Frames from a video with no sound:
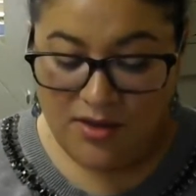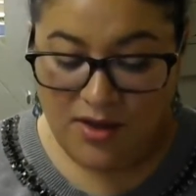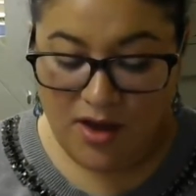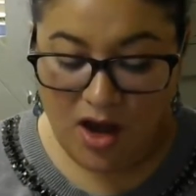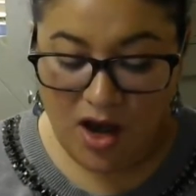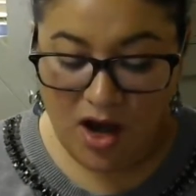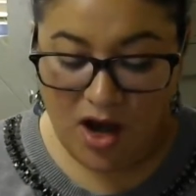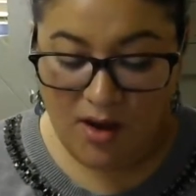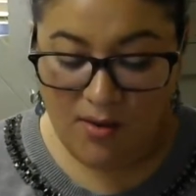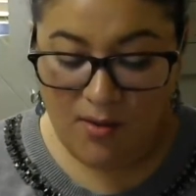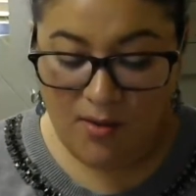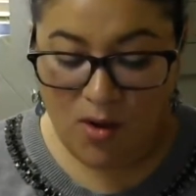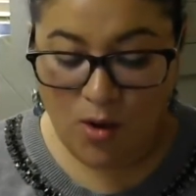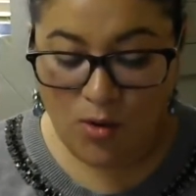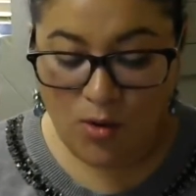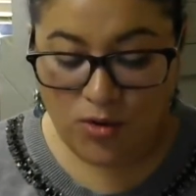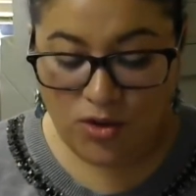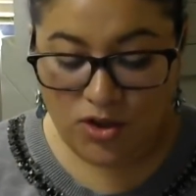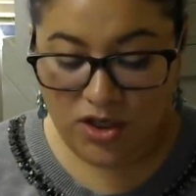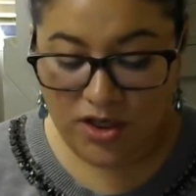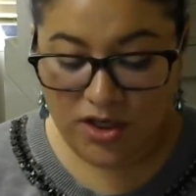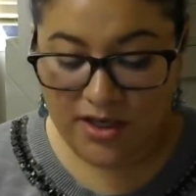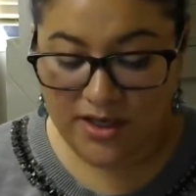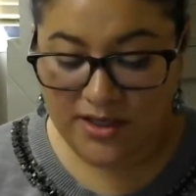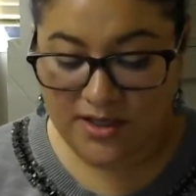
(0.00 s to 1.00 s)

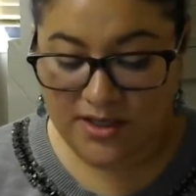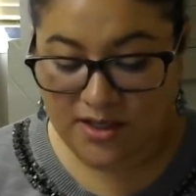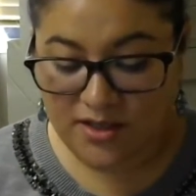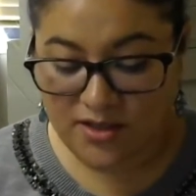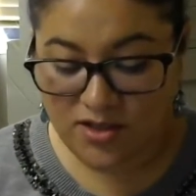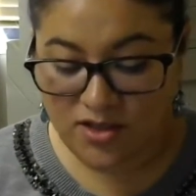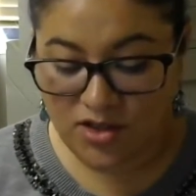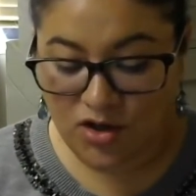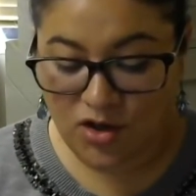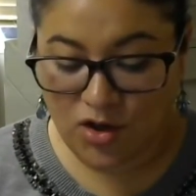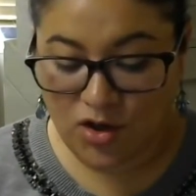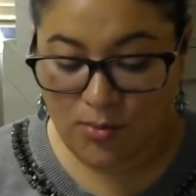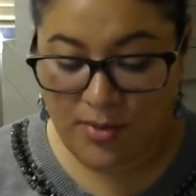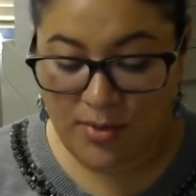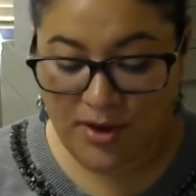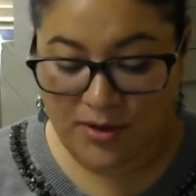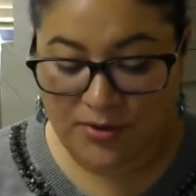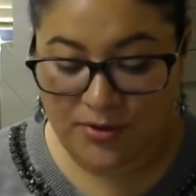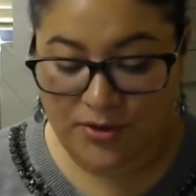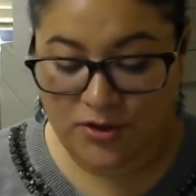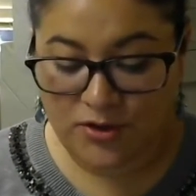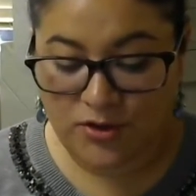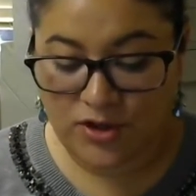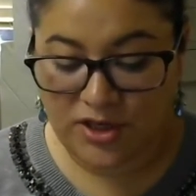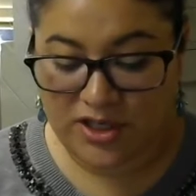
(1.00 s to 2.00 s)
OSHA is concerned
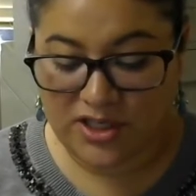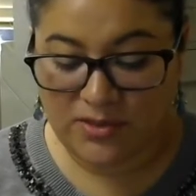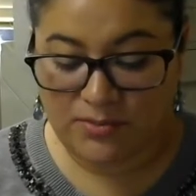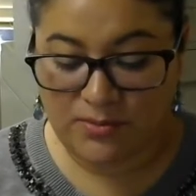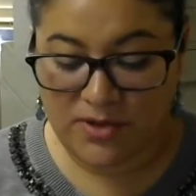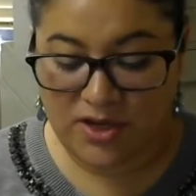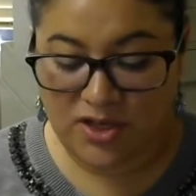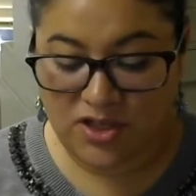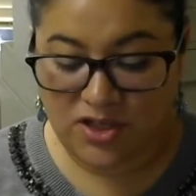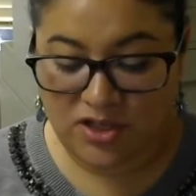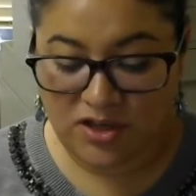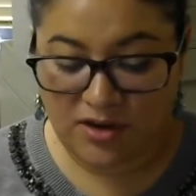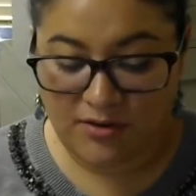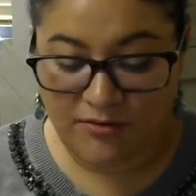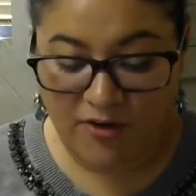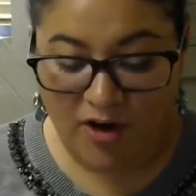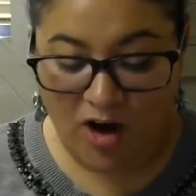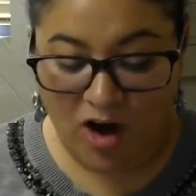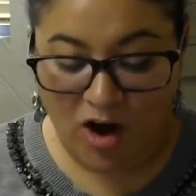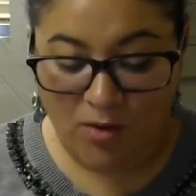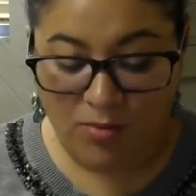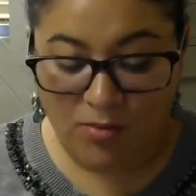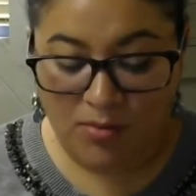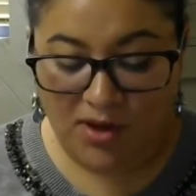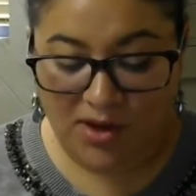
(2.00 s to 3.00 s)
about the transmission of
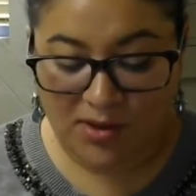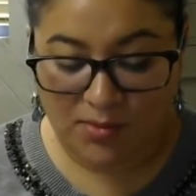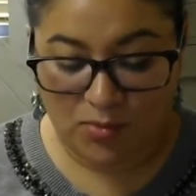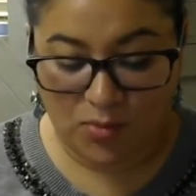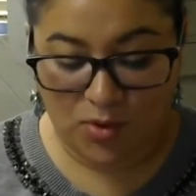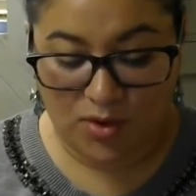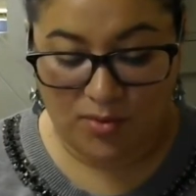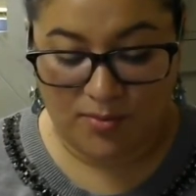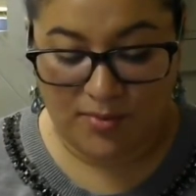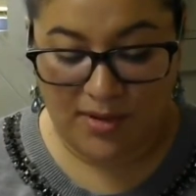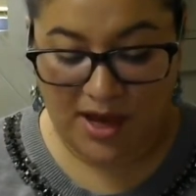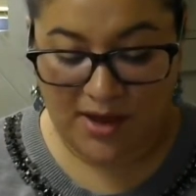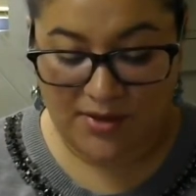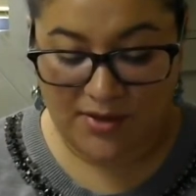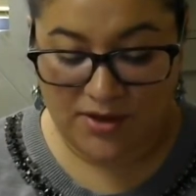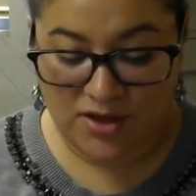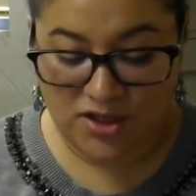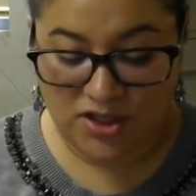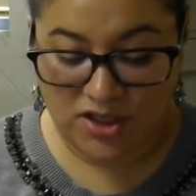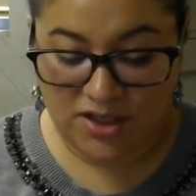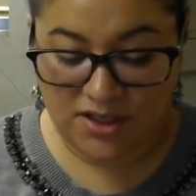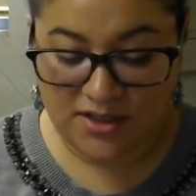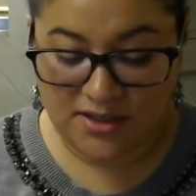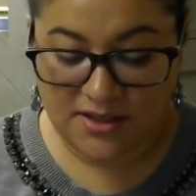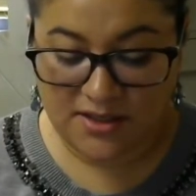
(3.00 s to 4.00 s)
all bloodborne
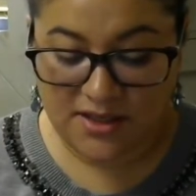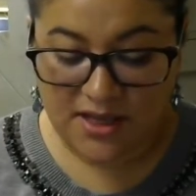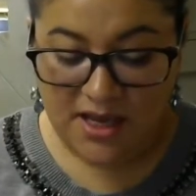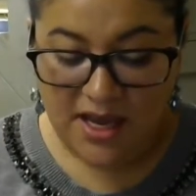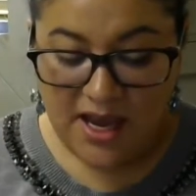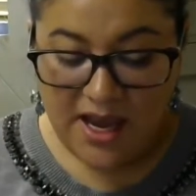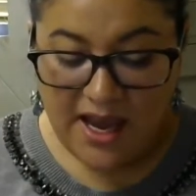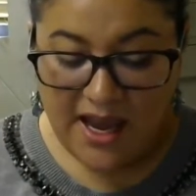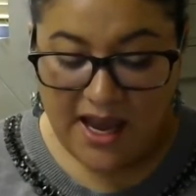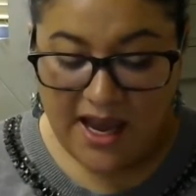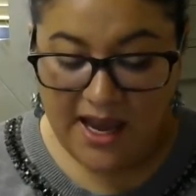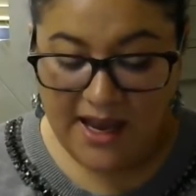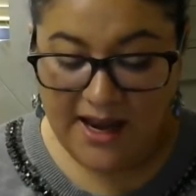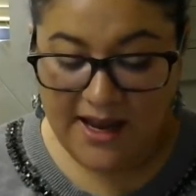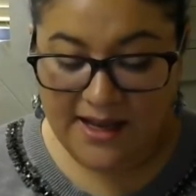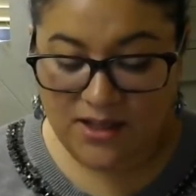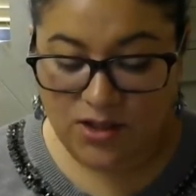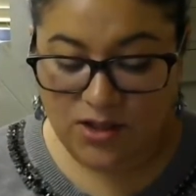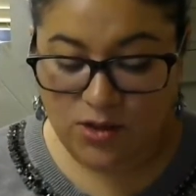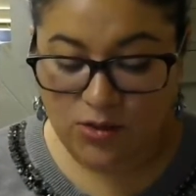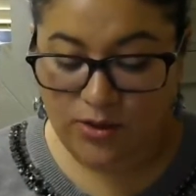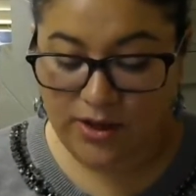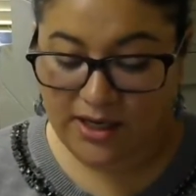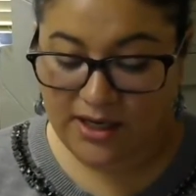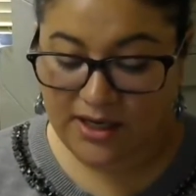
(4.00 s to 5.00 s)
pathogens and has
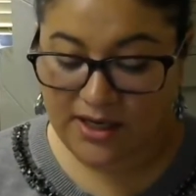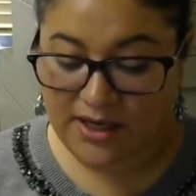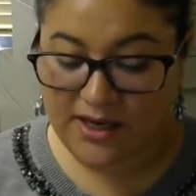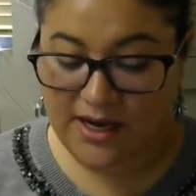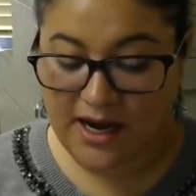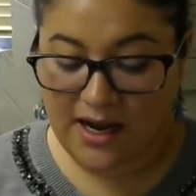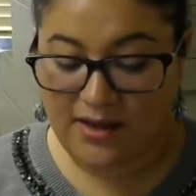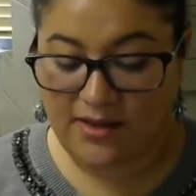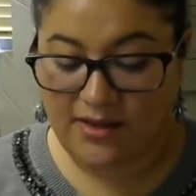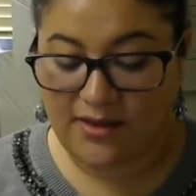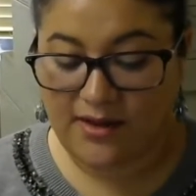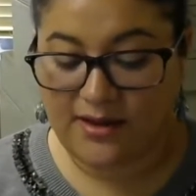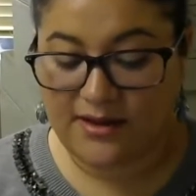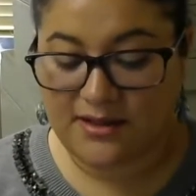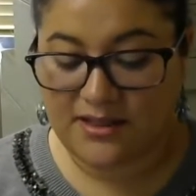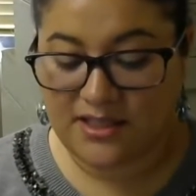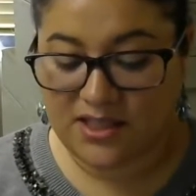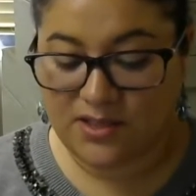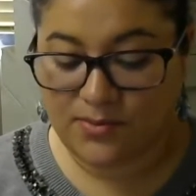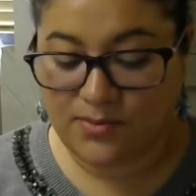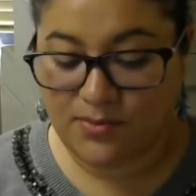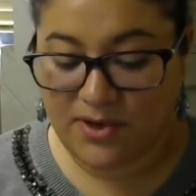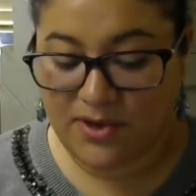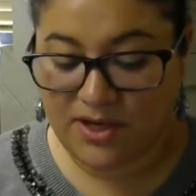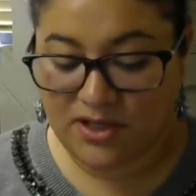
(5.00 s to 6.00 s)
created guidelines,
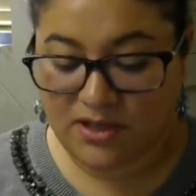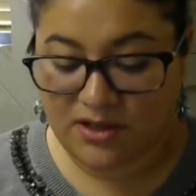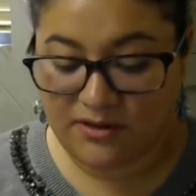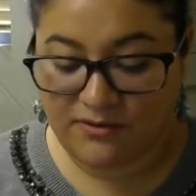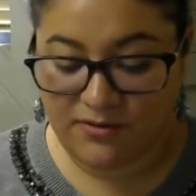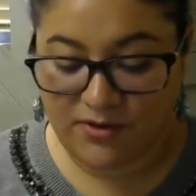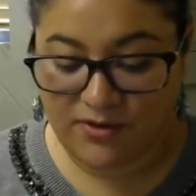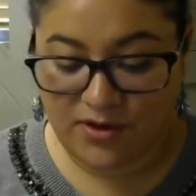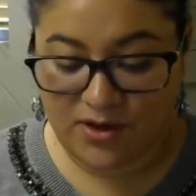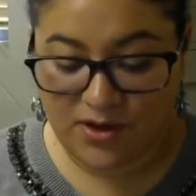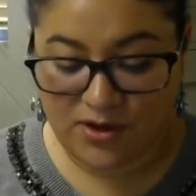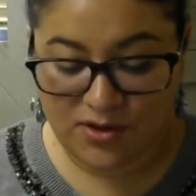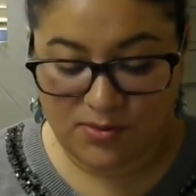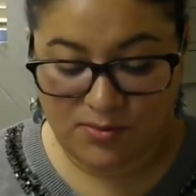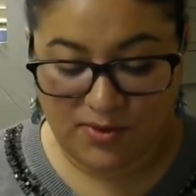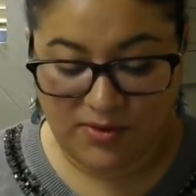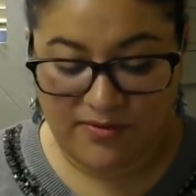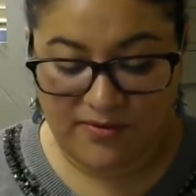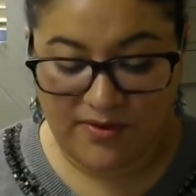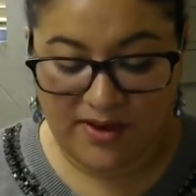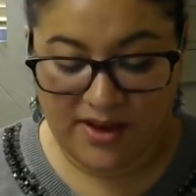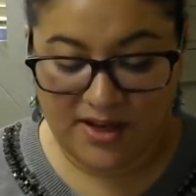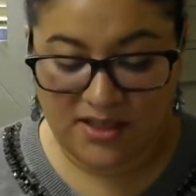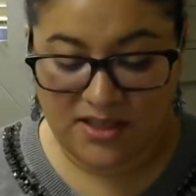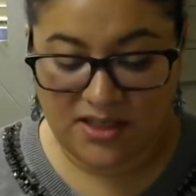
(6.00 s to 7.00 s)
especially for those
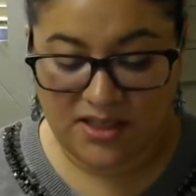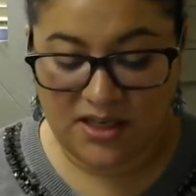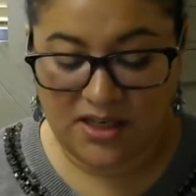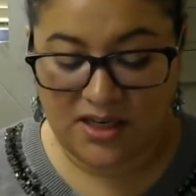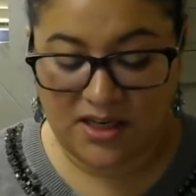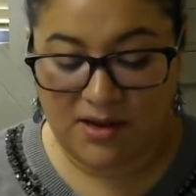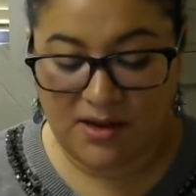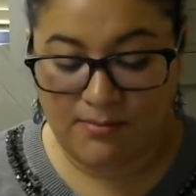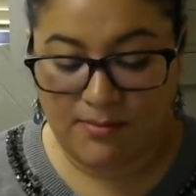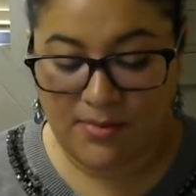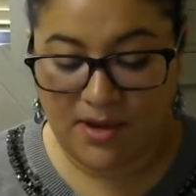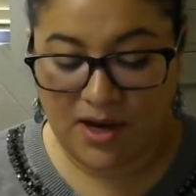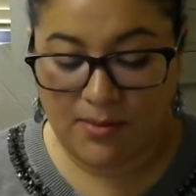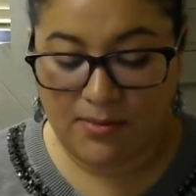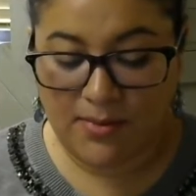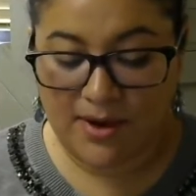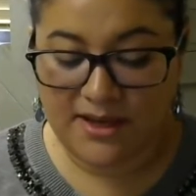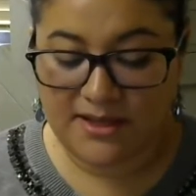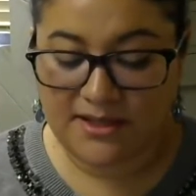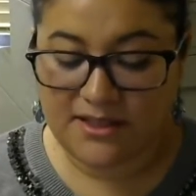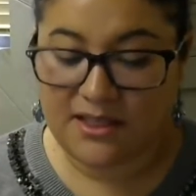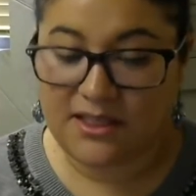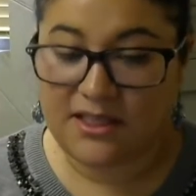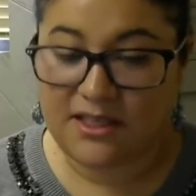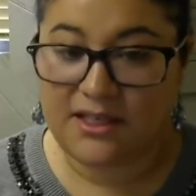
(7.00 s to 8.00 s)
preventing and
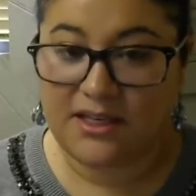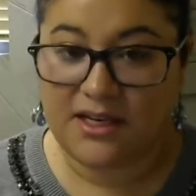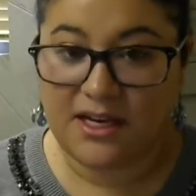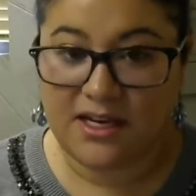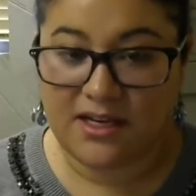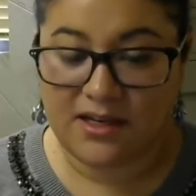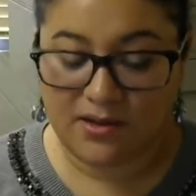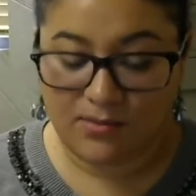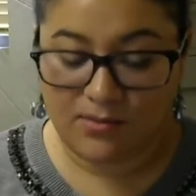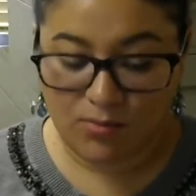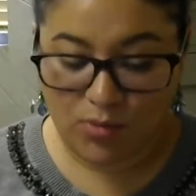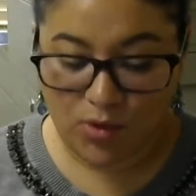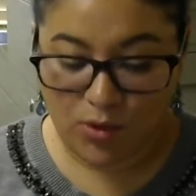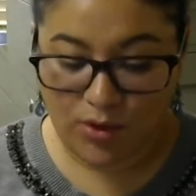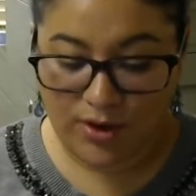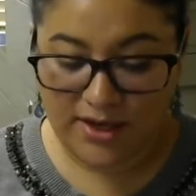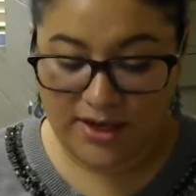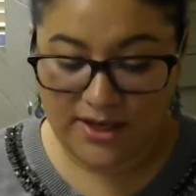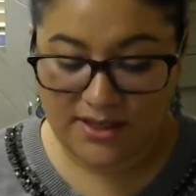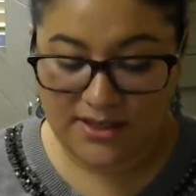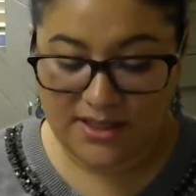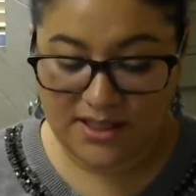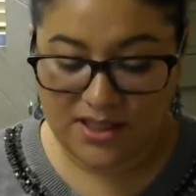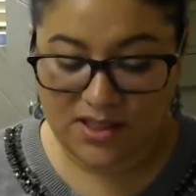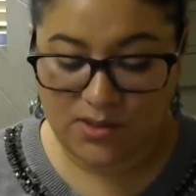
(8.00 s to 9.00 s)
minimizing an
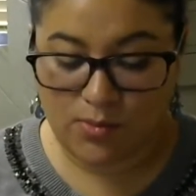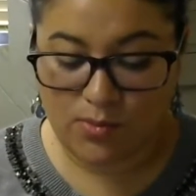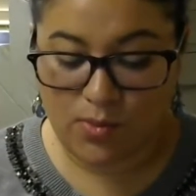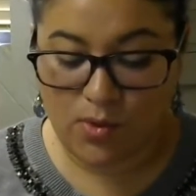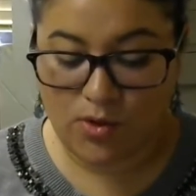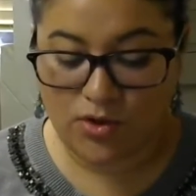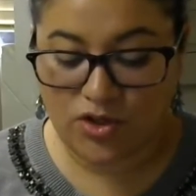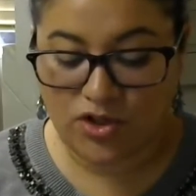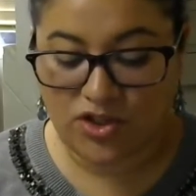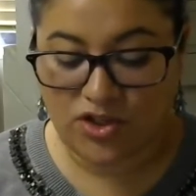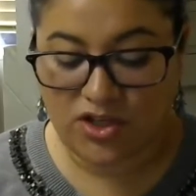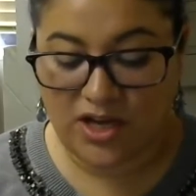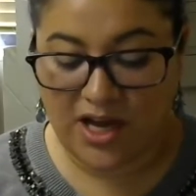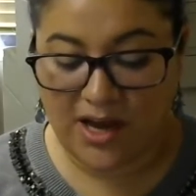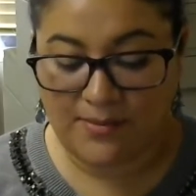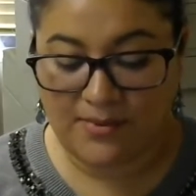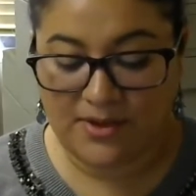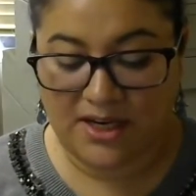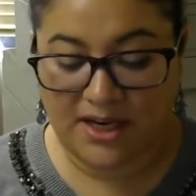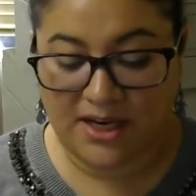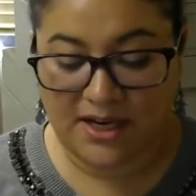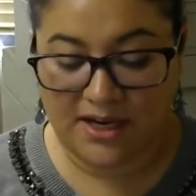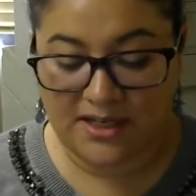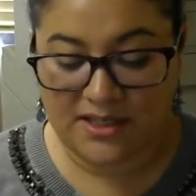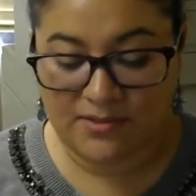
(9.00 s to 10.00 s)
employee's exposure to
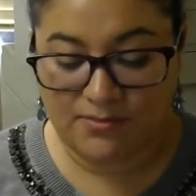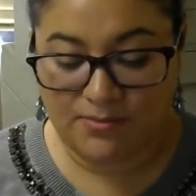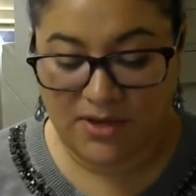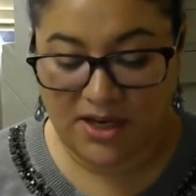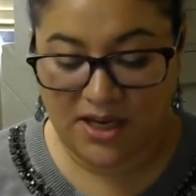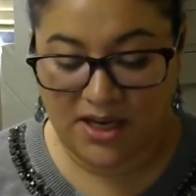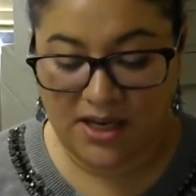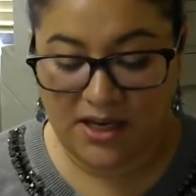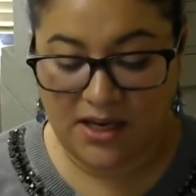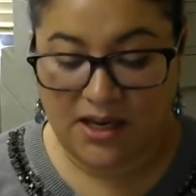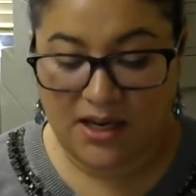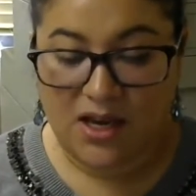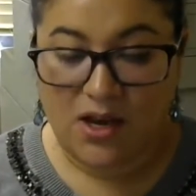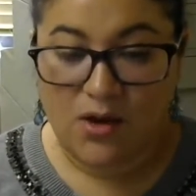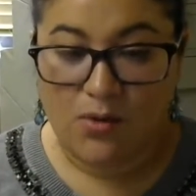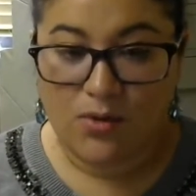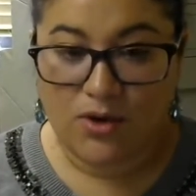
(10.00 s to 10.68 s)
hepatitis B,